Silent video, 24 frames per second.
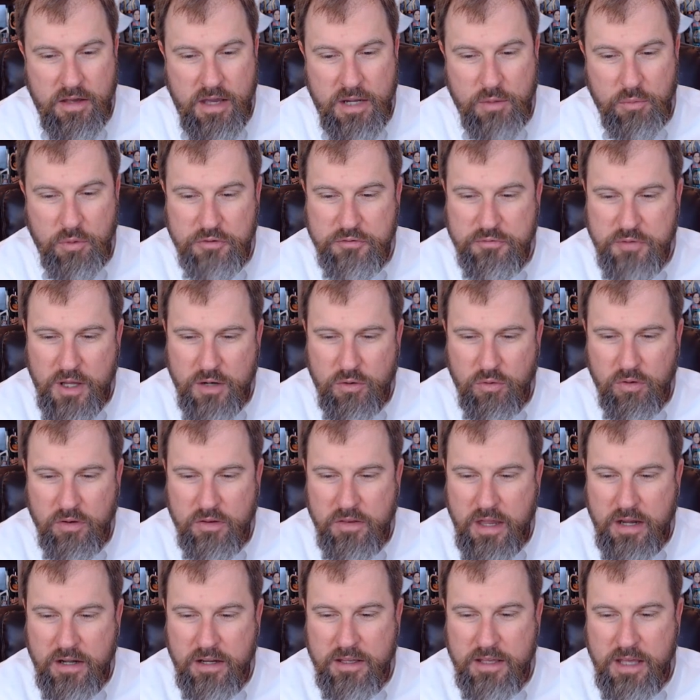And it was
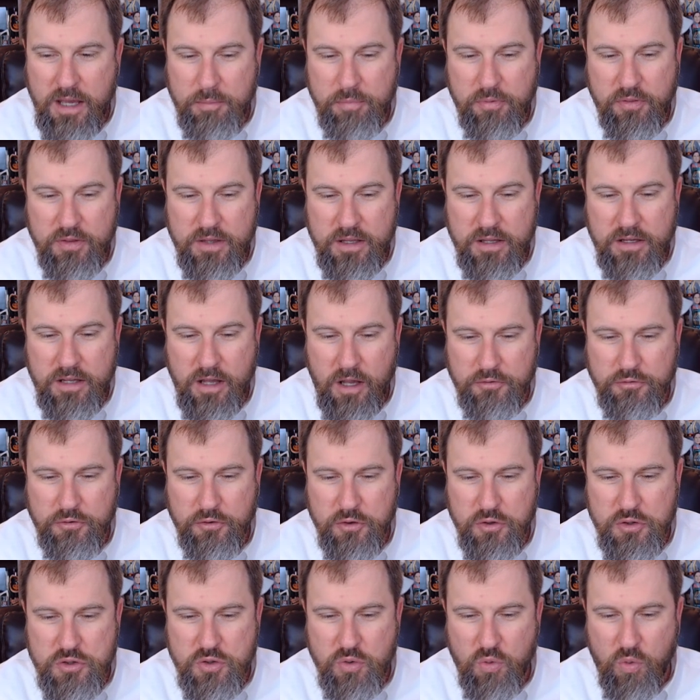federal in that it kept the
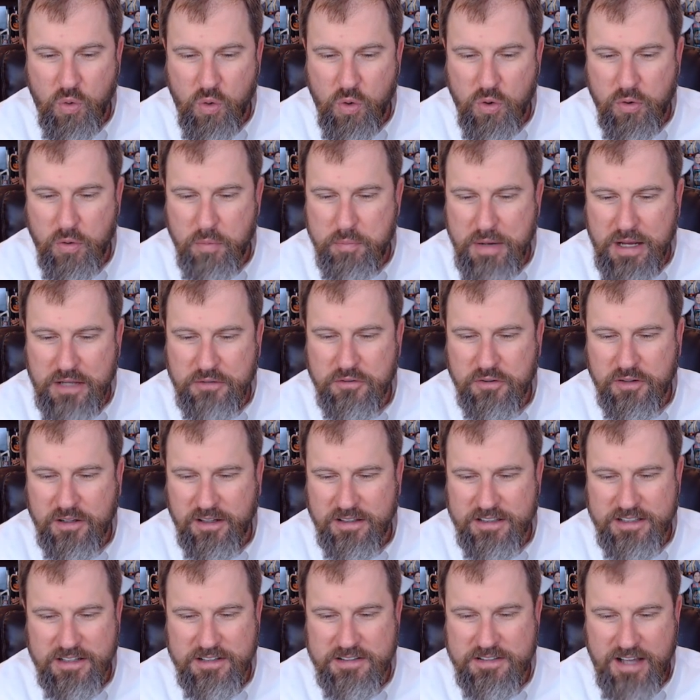constitutional order
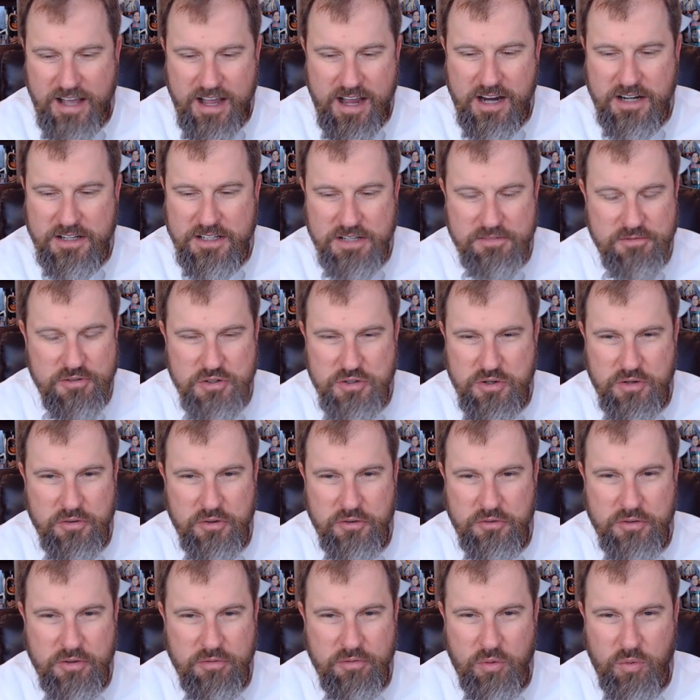basically intact even
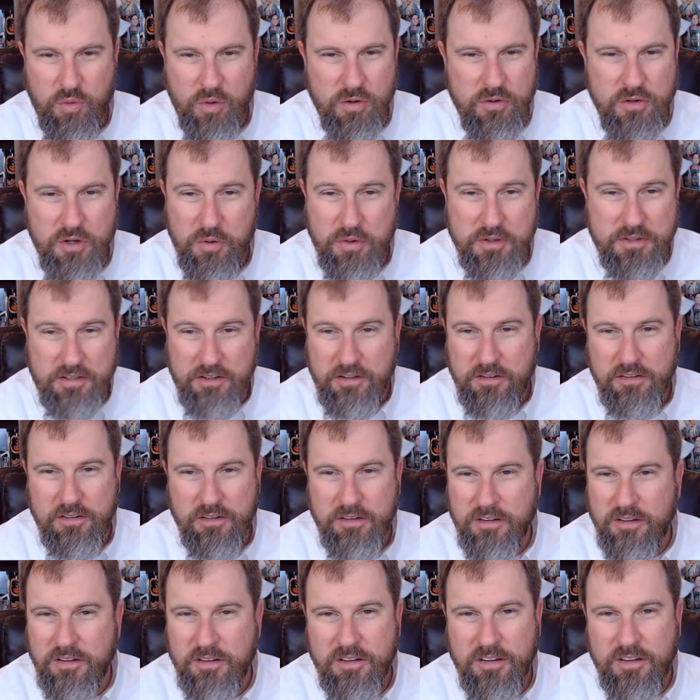during the Civil War. No, it
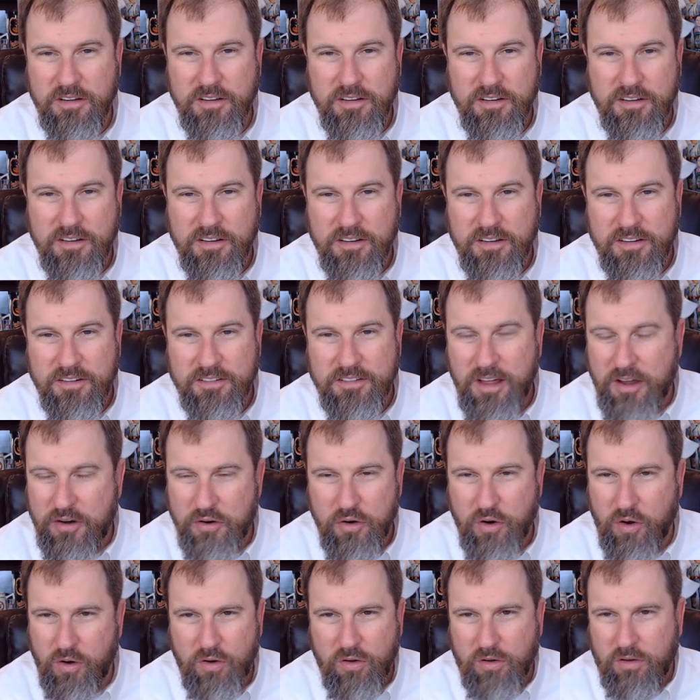didn't.
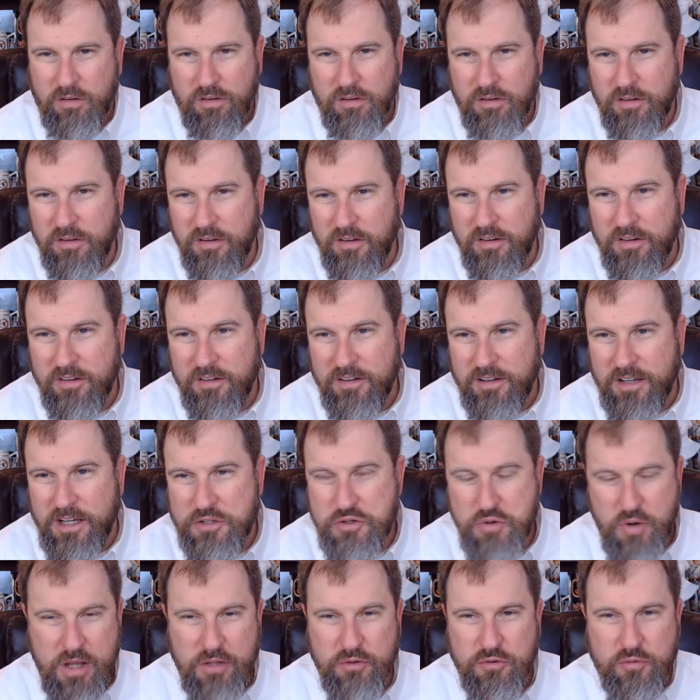Not at all.
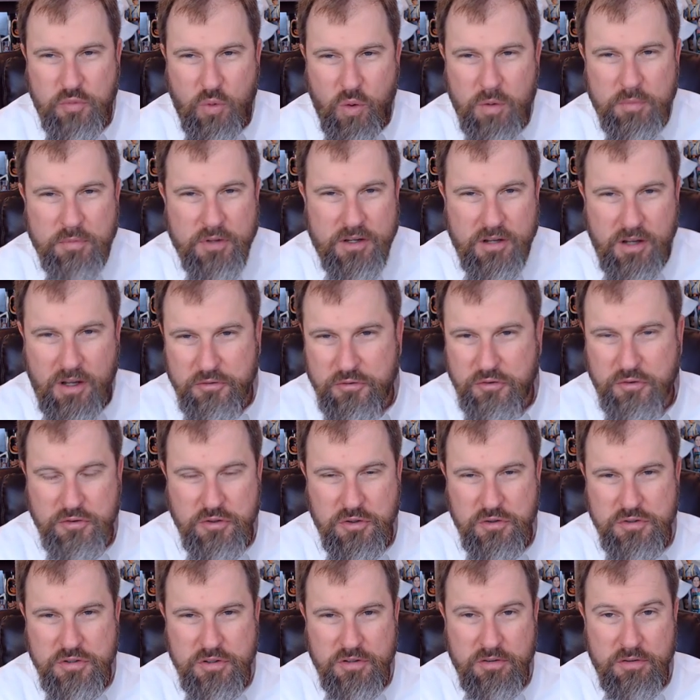It transformed the
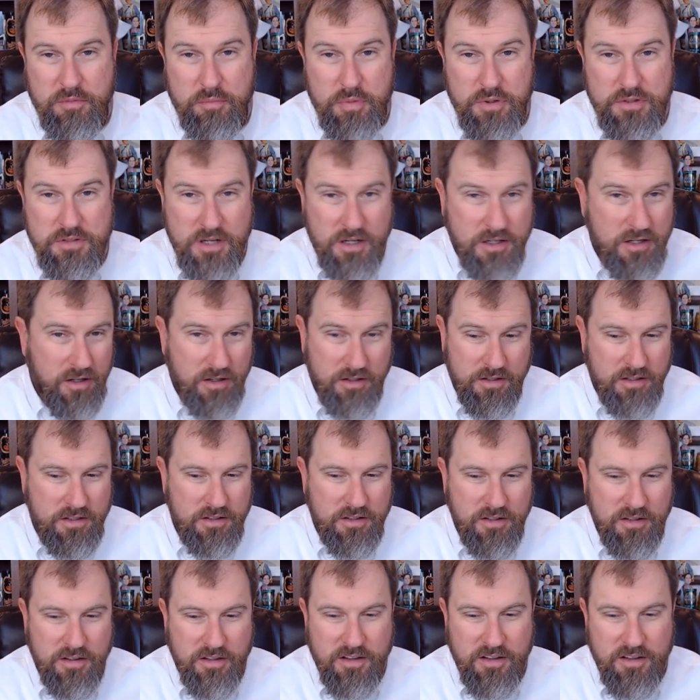Constitution,
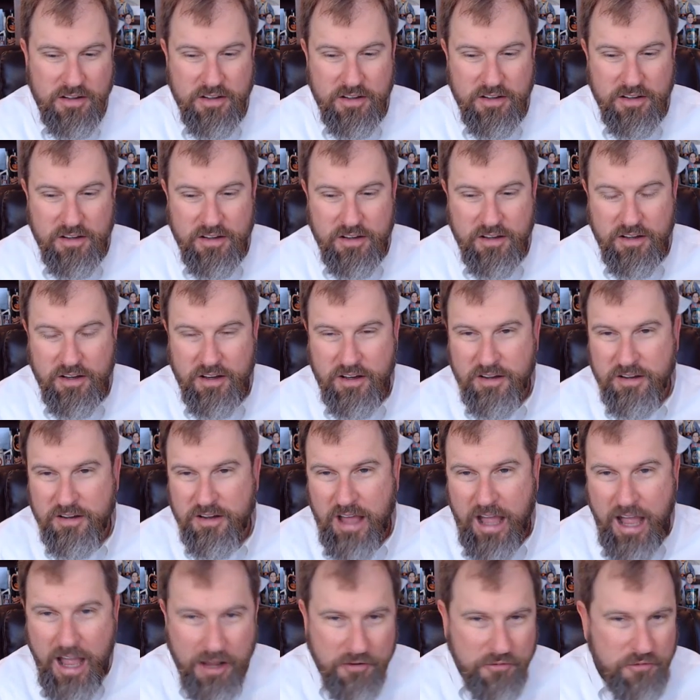particularly
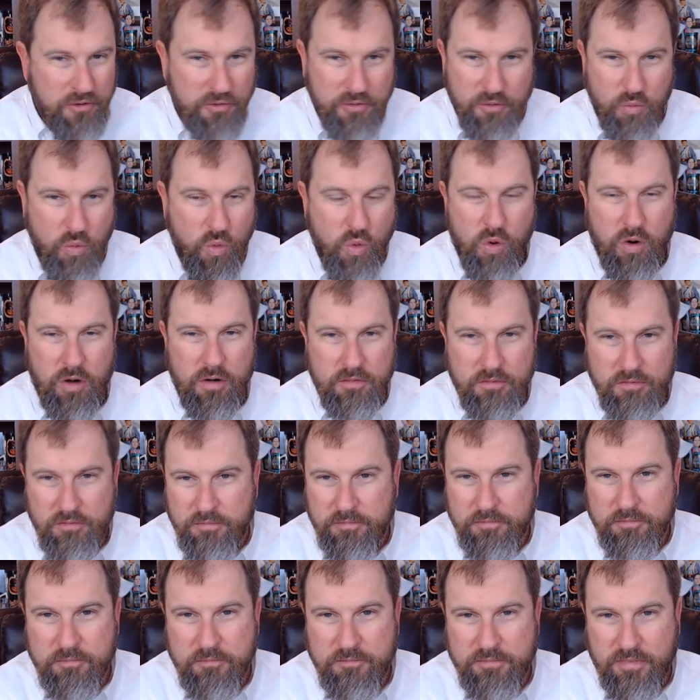uh, after the war.
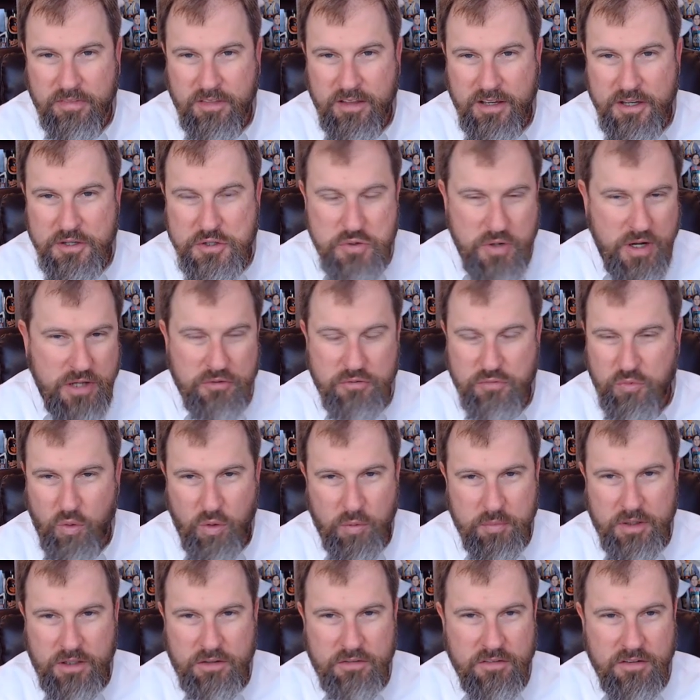It
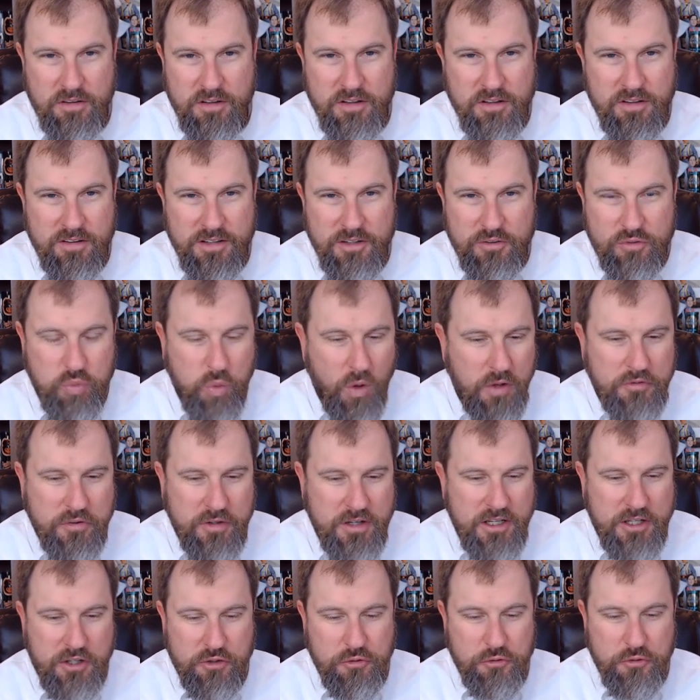transformed it. This
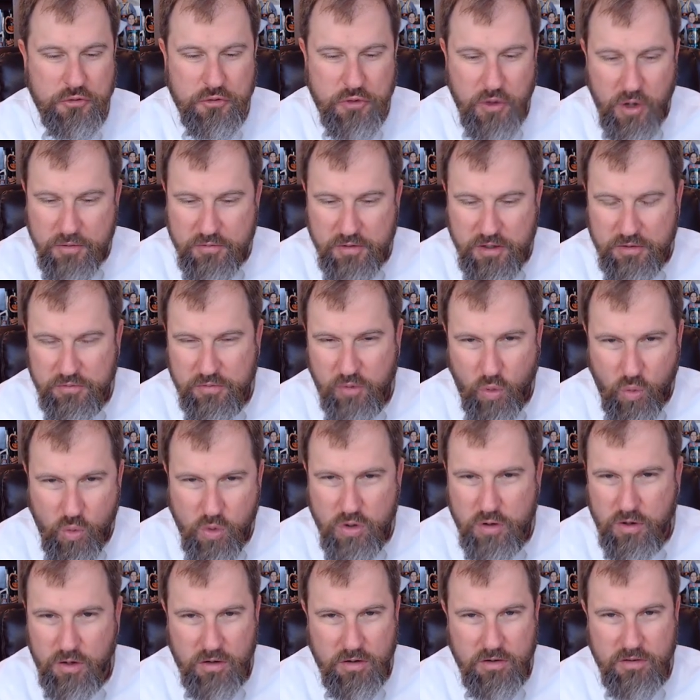wasn't a conservative
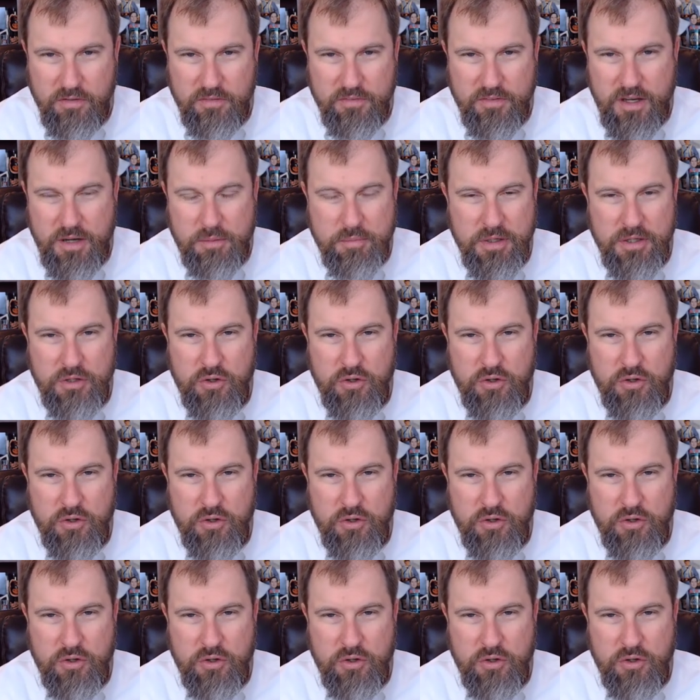order that